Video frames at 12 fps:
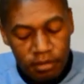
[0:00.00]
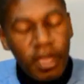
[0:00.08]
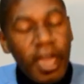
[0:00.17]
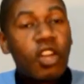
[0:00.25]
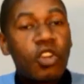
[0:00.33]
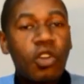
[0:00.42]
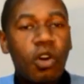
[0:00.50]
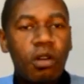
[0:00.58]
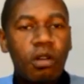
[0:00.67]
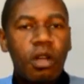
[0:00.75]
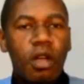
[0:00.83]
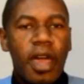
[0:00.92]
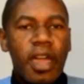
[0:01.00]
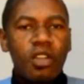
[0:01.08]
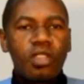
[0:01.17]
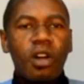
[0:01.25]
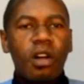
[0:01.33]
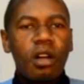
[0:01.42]
Ecuador.
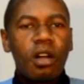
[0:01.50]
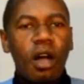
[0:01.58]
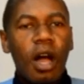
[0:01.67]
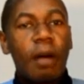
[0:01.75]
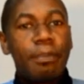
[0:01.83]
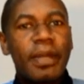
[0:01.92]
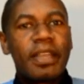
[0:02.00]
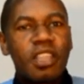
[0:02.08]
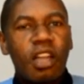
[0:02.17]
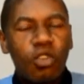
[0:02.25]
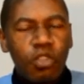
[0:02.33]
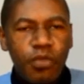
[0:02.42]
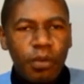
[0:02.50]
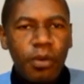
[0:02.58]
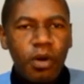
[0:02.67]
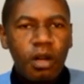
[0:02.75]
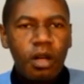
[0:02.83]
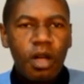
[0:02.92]
Ecuador are playing some good
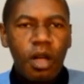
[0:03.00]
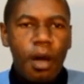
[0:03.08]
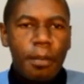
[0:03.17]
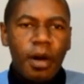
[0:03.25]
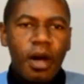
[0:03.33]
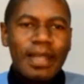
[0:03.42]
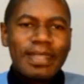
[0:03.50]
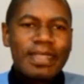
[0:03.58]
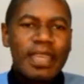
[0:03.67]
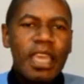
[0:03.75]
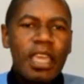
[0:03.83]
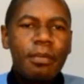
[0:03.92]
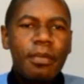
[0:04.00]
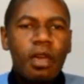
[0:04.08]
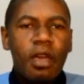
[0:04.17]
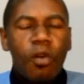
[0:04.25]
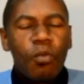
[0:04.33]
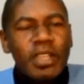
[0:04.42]
football, but a
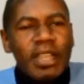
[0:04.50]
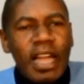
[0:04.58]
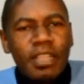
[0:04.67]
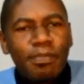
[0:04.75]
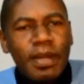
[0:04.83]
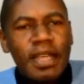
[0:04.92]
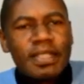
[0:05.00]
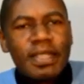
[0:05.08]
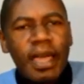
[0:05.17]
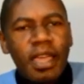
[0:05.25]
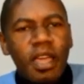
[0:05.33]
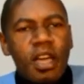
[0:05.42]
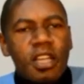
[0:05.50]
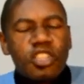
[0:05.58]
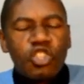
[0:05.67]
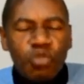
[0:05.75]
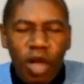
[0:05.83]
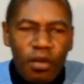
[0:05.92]
team which has players like
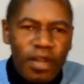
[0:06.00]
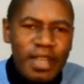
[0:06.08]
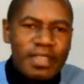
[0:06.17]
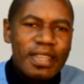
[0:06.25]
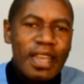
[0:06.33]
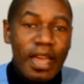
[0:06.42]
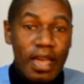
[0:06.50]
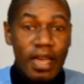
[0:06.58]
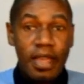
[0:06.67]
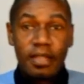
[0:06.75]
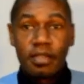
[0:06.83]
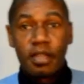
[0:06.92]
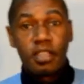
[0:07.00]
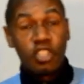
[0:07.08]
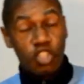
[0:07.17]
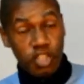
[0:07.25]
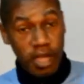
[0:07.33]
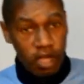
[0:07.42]
Suarez and
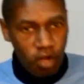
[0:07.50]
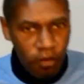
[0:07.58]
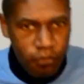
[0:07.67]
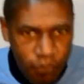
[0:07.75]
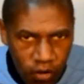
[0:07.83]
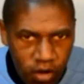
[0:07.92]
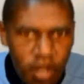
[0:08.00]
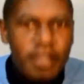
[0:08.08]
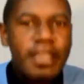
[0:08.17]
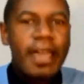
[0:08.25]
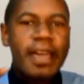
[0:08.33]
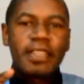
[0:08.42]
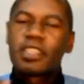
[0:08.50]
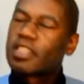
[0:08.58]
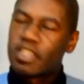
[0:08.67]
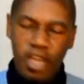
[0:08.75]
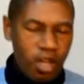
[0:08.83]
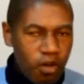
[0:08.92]
Diego Forlan,
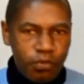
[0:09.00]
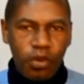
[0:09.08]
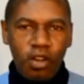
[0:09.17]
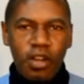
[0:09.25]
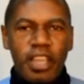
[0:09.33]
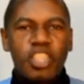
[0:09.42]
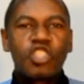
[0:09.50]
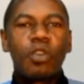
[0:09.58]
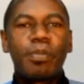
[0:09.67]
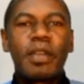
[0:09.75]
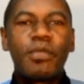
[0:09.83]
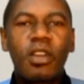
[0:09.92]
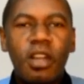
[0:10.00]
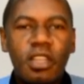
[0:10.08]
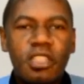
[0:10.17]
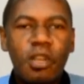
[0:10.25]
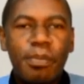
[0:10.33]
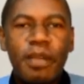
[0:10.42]
yes, Diego Forlan, he's still playing
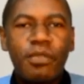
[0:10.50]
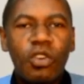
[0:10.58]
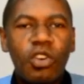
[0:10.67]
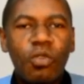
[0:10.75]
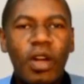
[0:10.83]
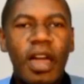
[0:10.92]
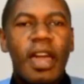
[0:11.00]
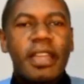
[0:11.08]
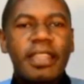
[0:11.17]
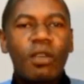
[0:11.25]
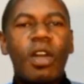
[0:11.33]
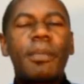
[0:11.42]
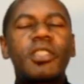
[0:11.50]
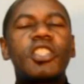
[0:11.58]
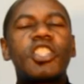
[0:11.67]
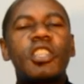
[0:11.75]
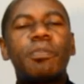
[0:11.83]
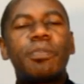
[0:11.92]
for Uruguay. They were
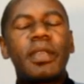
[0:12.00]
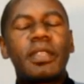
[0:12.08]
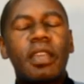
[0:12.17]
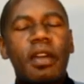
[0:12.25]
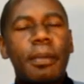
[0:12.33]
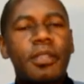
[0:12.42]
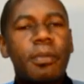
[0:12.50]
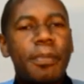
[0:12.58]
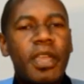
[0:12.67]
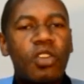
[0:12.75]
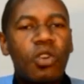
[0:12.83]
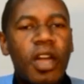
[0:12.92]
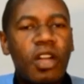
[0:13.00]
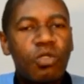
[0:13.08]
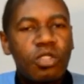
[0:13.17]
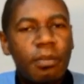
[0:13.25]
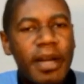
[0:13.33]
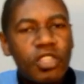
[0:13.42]
able to beat
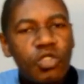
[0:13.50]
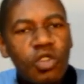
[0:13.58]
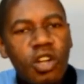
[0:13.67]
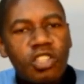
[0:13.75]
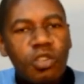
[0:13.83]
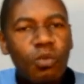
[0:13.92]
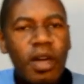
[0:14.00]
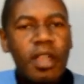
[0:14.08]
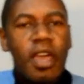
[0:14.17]
Ecuador by 2-1.